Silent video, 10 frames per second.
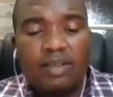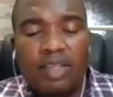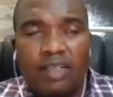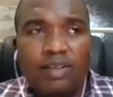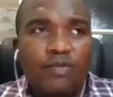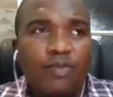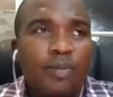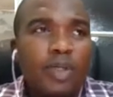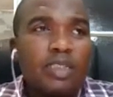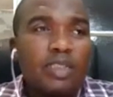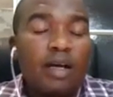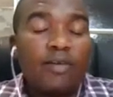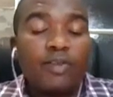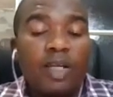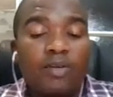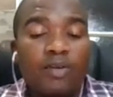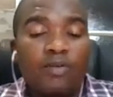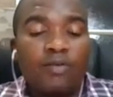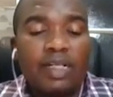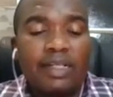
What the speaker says: that information, after you have